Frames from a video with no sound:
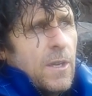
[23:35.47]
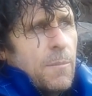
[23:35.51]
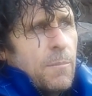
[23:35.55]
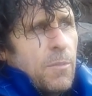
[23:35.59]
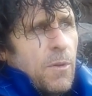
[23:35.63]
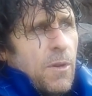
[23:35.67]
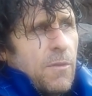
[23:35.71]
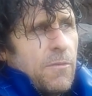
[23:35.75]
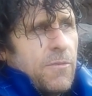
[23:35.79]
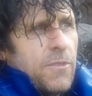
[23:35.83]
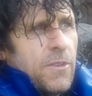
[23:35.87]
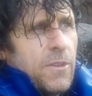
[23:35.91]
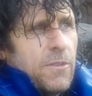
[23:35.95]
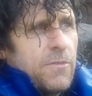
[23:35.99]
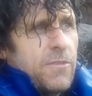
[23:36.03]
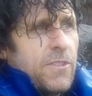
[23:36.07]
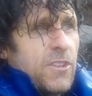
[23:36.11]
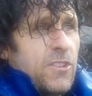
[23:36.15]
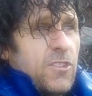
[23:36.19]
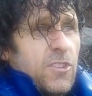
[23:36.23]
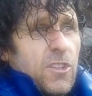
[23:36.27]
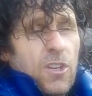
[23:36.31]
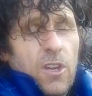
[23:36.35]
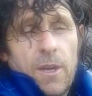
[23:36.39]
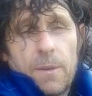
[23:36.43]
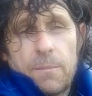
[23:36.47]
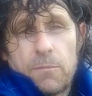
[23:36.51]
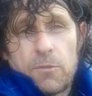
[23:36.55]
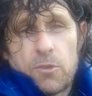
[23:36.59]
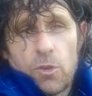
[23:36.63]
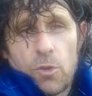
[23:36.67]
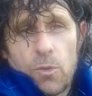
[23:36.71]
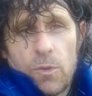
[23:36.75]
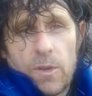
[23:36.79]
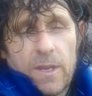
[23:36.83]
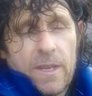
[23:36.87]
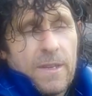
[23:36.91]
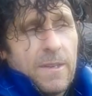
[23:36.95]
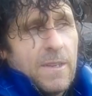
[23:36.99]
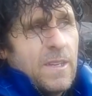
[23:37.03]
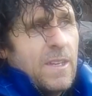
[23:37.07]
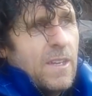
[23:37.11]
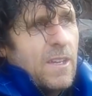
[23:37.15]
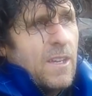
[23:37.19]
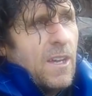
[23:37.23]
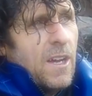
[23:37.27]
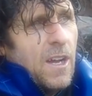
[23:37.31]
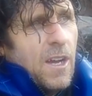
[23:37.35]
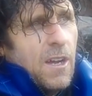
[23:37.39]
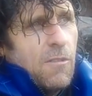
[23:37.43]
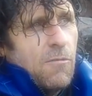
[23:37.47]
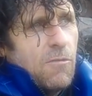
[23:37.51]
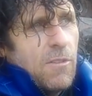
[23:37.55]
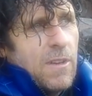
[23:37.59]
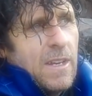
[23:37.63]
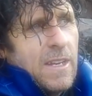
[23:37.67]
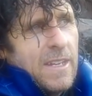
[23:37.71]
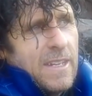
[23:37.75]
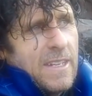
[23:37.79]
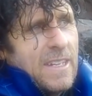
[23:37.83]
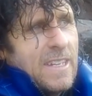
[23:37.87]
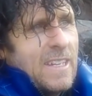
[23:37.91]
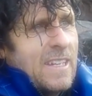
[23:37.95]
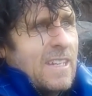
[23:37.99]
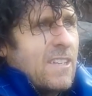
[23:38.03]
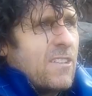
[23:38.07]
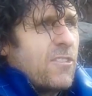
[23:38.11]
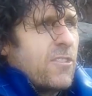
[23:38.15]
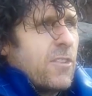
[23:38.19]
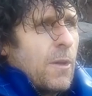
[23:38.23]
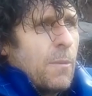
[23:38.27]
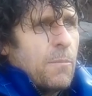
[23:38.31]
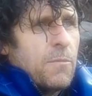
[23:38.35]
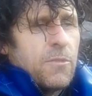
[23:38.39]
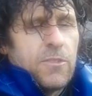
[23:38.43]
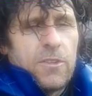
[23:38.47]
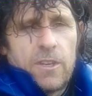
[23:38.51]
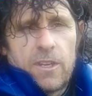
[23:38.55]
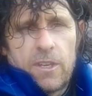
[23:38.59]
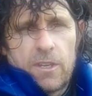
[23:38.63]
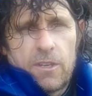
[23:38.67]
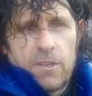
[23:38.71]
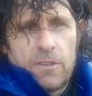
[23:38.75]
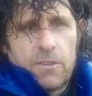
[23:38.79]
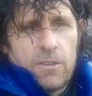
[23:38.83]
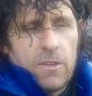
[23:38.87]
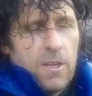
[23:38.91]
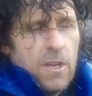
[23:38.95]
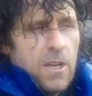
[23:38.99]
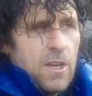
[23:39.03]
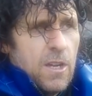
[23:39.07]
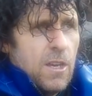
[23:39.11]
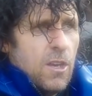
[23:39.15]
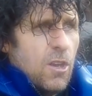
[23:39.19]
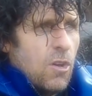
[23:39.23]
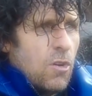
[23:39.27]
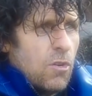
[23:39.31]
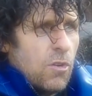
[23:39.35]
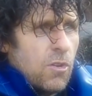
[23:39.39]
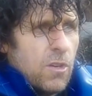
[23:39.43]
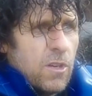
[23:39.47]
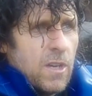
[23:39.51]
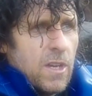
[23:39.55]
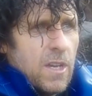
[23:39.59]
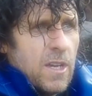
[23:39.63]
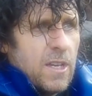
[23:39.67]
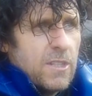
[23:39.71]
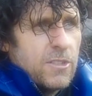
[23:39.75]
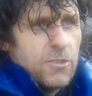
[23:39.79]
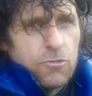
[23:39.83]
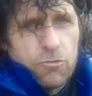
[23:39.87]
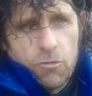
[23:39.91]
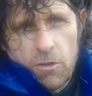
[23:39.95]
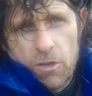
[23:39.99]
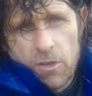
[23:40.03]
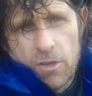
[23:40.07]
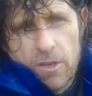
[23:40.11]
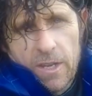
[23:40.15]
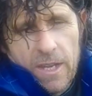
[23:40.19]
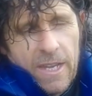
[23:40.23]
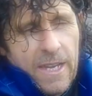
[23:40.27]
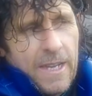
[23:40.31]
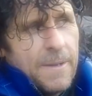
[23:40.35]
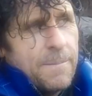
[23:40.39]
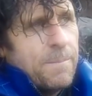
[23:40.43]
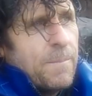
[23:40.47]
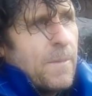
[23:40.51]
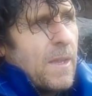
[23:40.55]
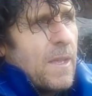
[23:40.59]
But for the fishing I'm doing, I really need something longer, stronger,